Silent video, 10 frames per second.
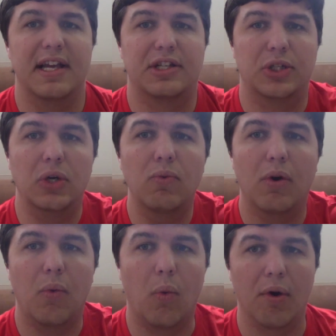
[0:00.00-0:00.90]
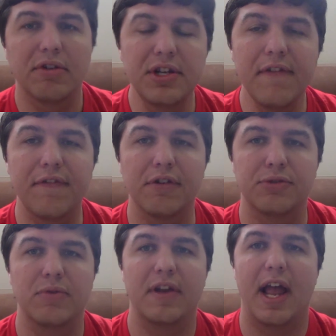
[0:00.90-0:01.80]
It took what worked in the first
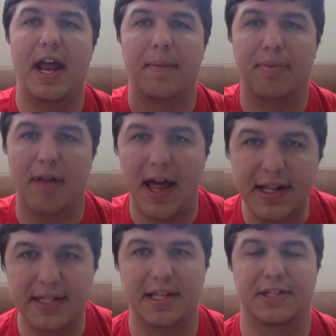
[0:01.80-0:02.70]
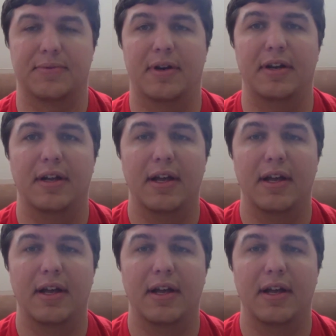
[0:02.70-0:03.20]
movie and applied it to this one.